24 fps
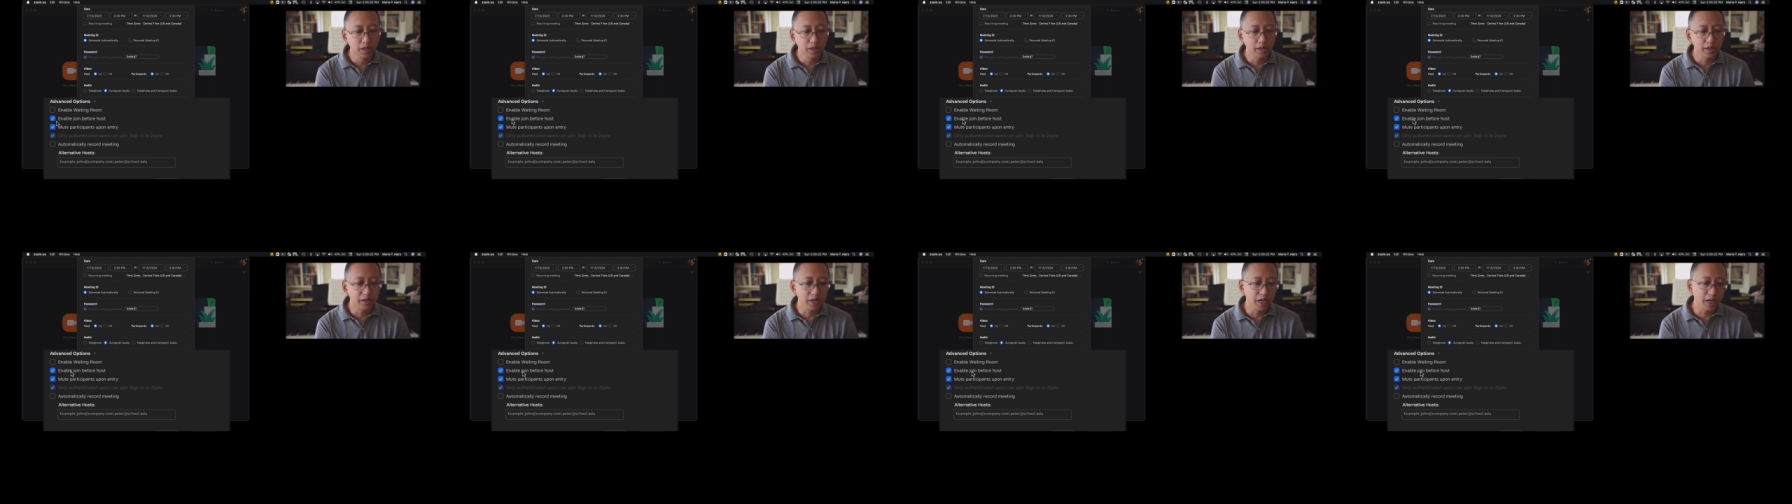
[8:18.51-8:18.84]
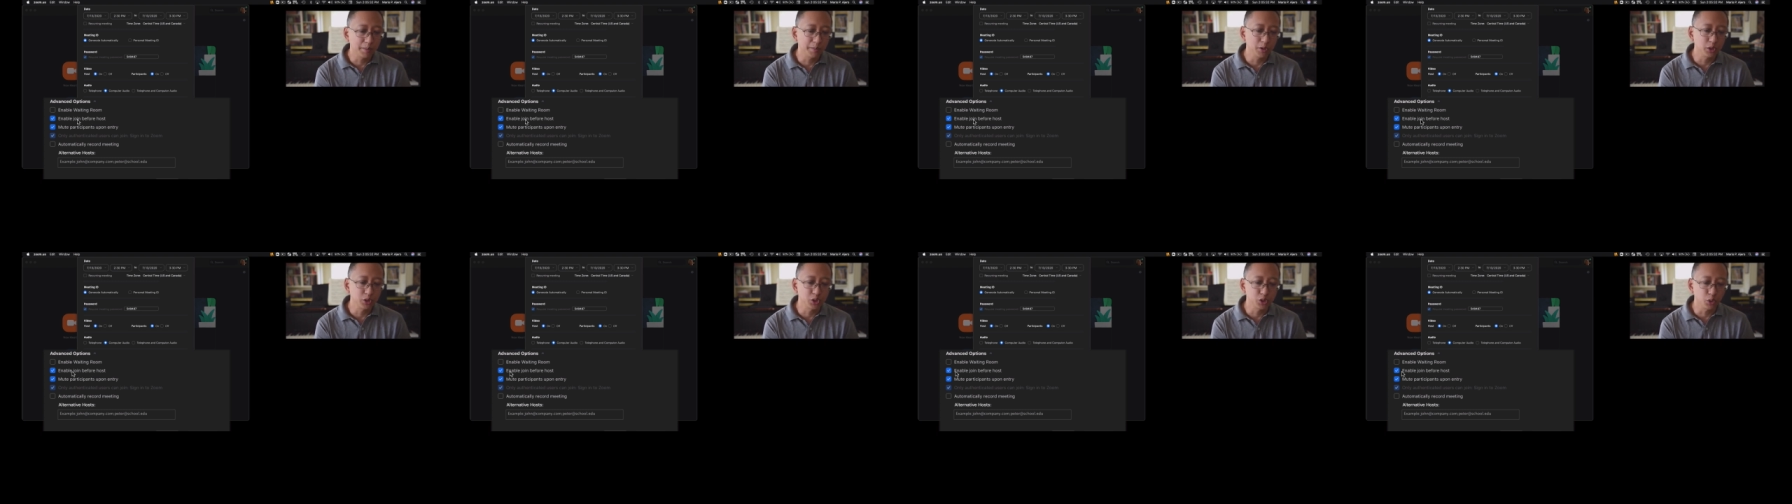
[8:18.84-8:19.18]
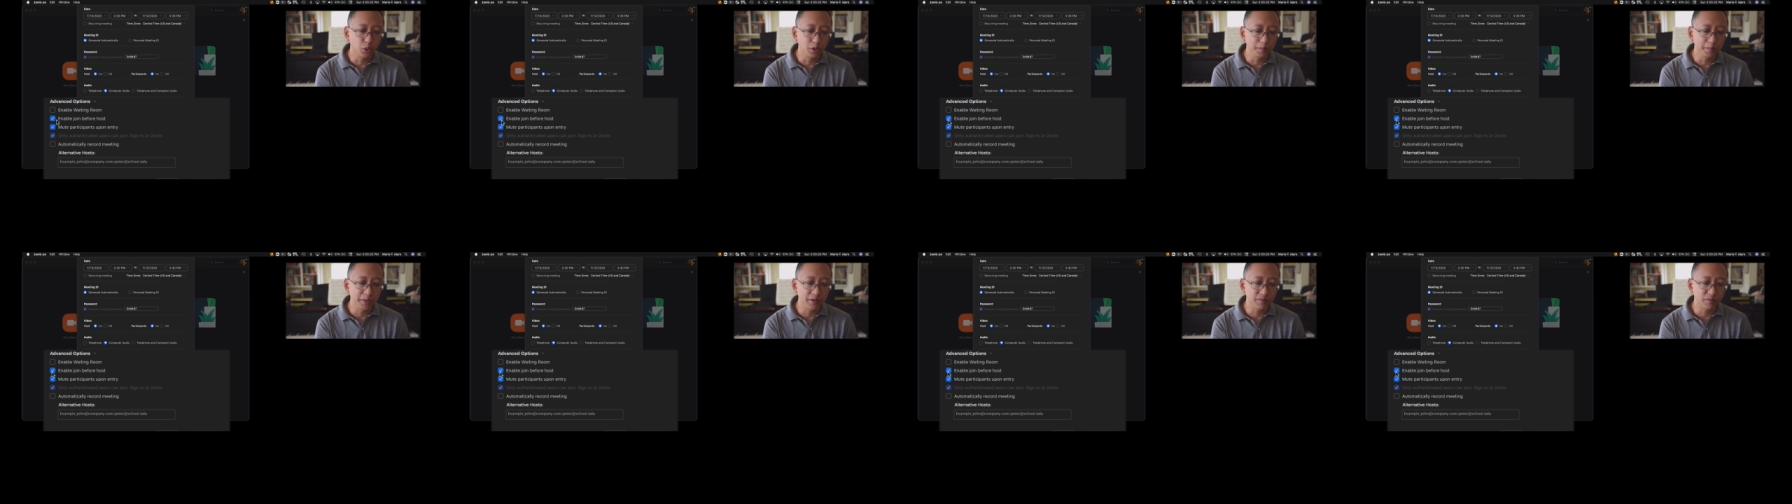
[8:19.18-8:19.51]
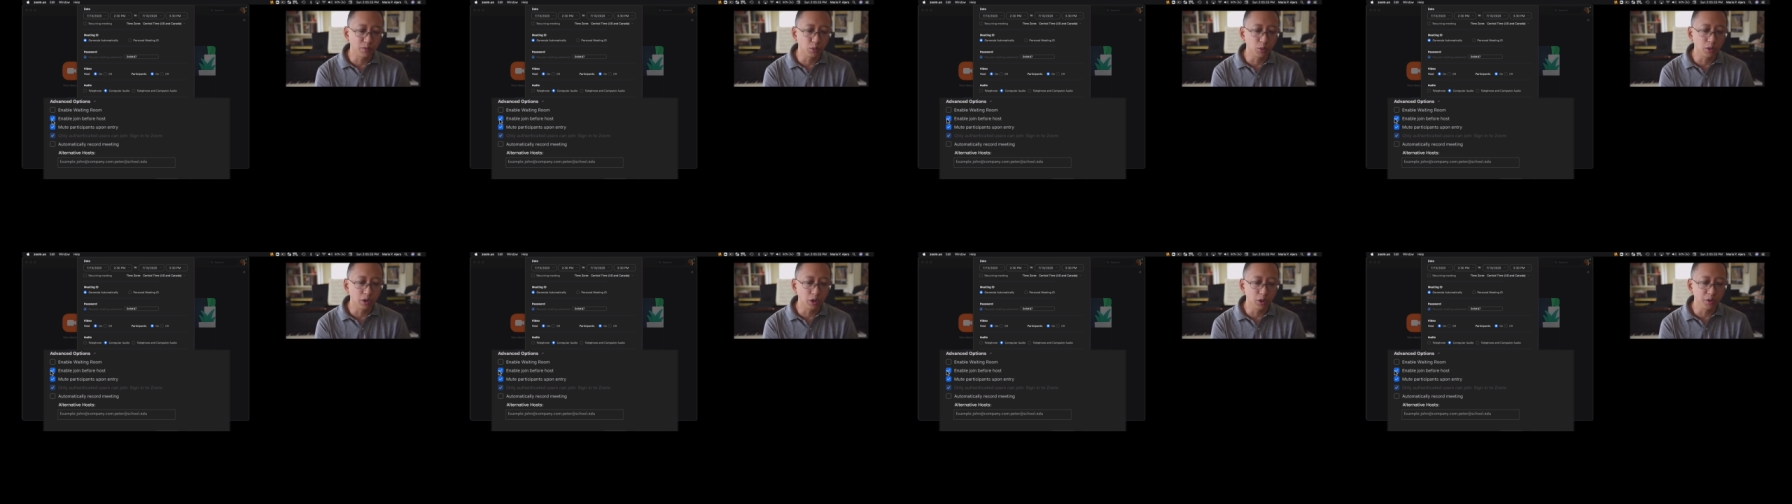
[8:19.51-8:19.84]
Enable join
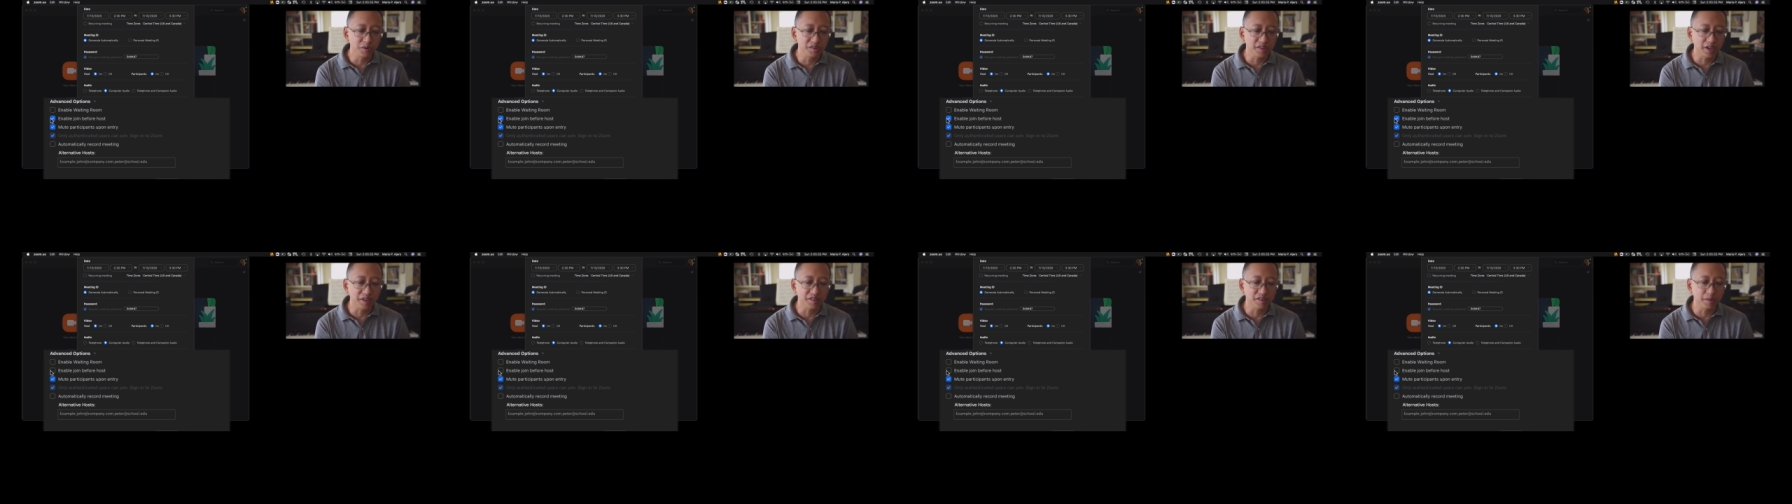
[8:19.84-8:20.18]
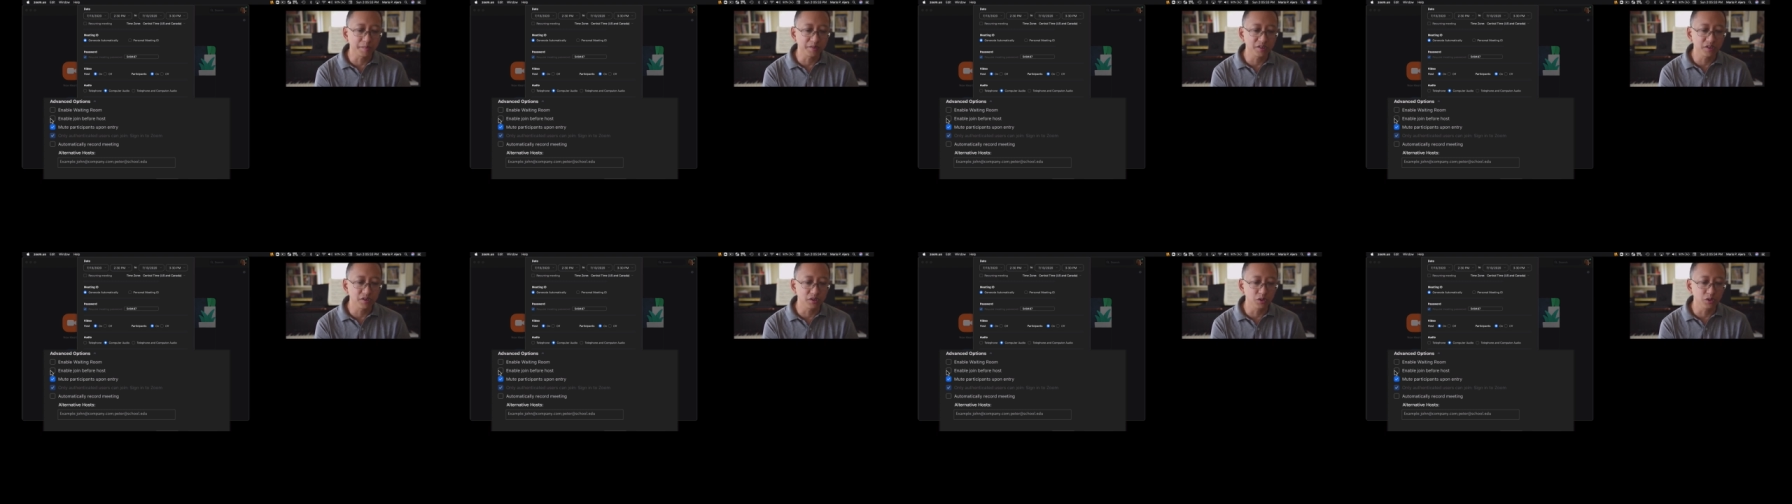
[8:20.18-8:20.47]
before host. That's up to